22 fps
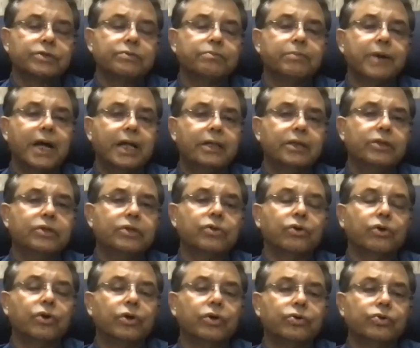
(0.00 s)
month
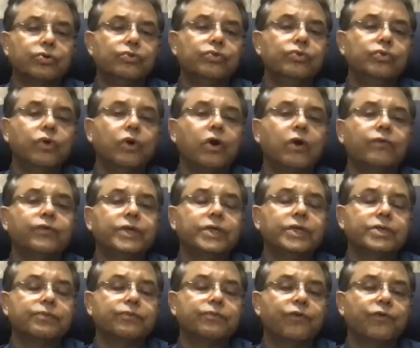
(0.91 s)
or two of
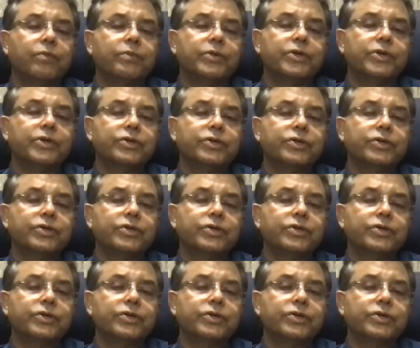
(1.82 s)
this formation